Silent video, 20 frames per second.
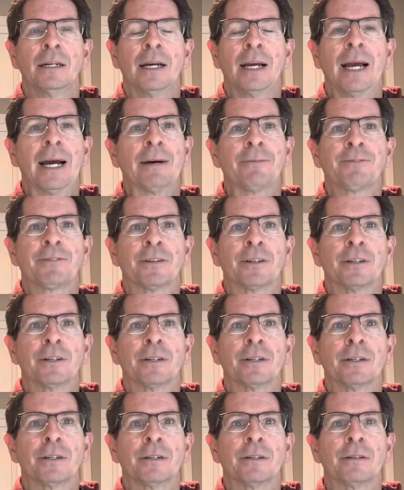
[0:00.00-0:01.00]

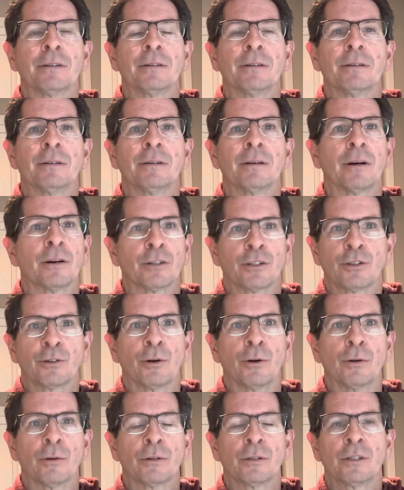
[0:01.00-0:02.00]
after our
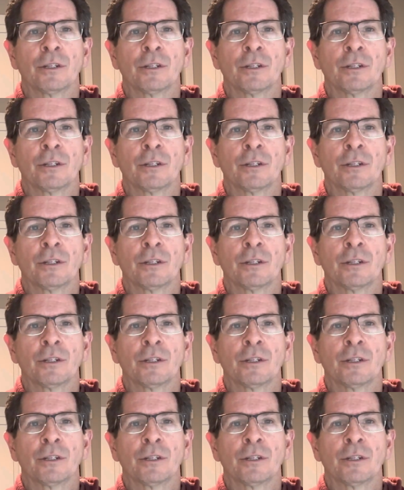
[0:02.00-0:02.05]
stroke,